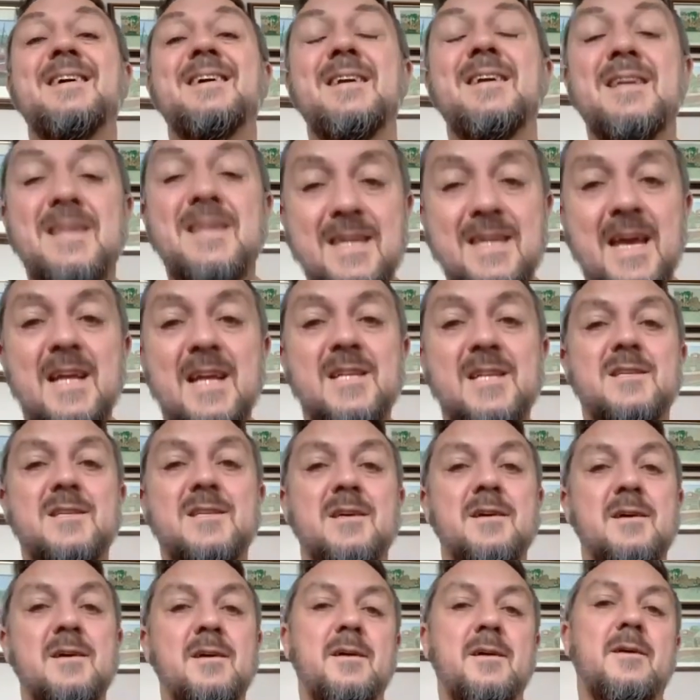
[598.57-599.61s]
get
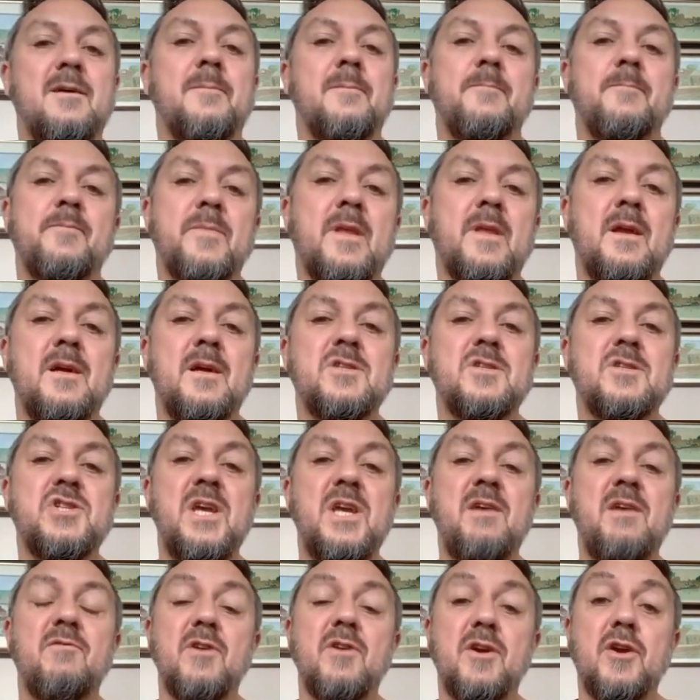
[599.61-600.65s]
to
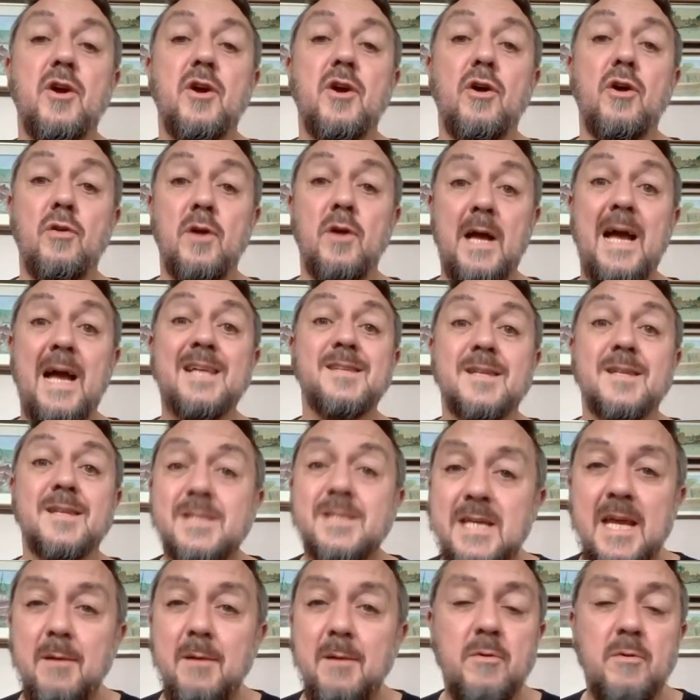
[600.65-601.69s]
achieving a goal as a
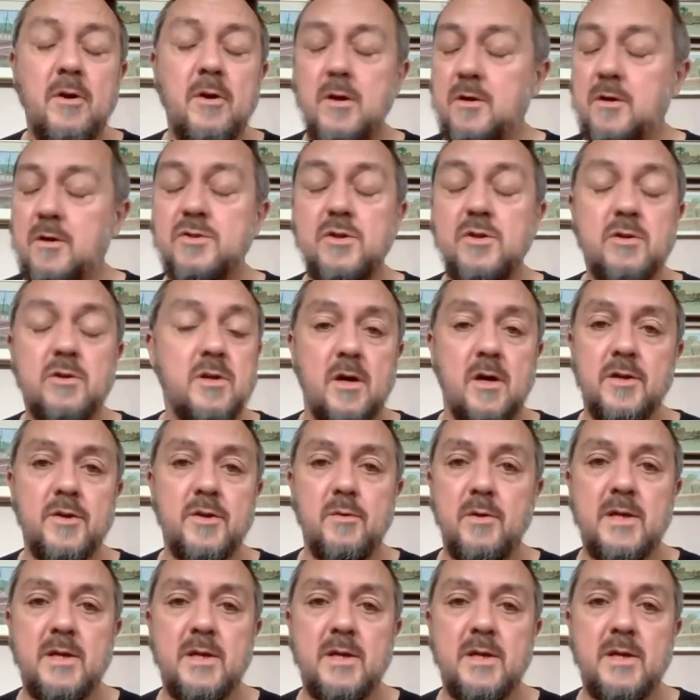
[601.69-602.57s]
team, or else you can't do it. It's